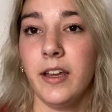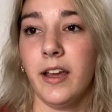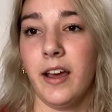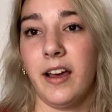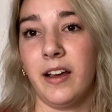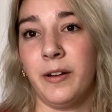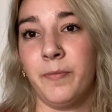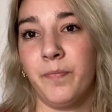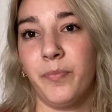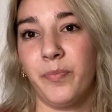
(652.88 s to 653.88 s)

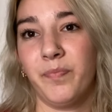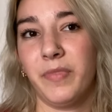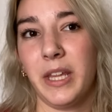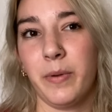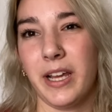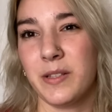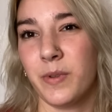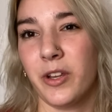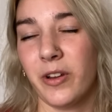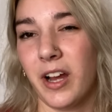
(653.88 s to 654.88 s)
because
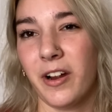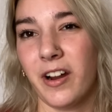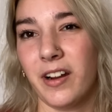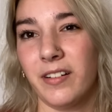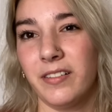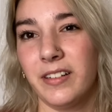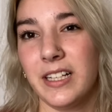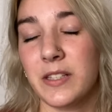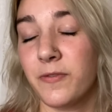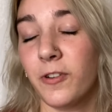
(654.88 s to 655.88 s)
when they're younger,
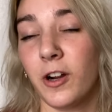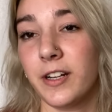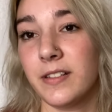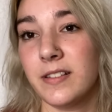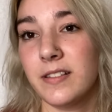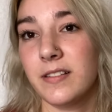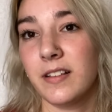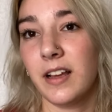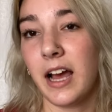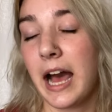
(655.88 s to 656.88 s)
as far as
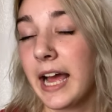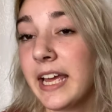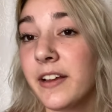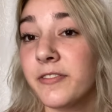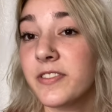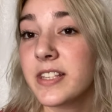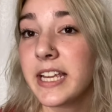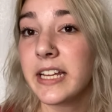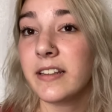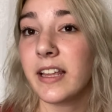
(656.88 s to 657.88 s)
I have
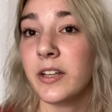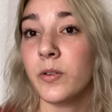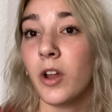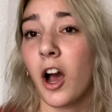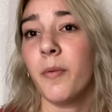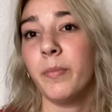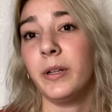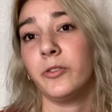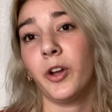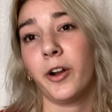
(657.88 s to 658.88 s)
seen, they do not
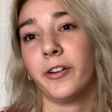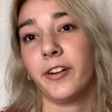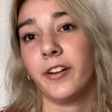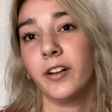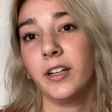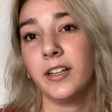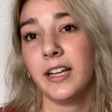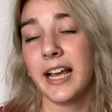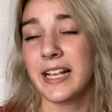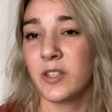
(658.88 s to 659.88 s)
build tartar
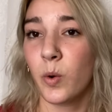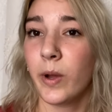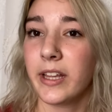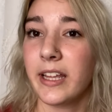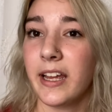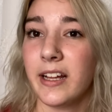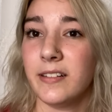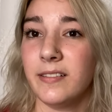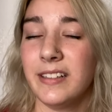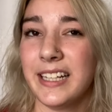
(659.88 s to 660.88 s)
as quickly
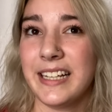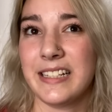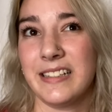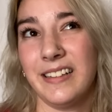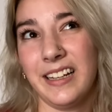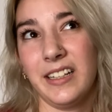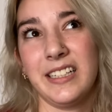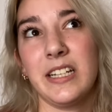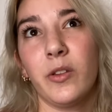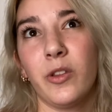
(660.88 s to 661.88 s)
until they're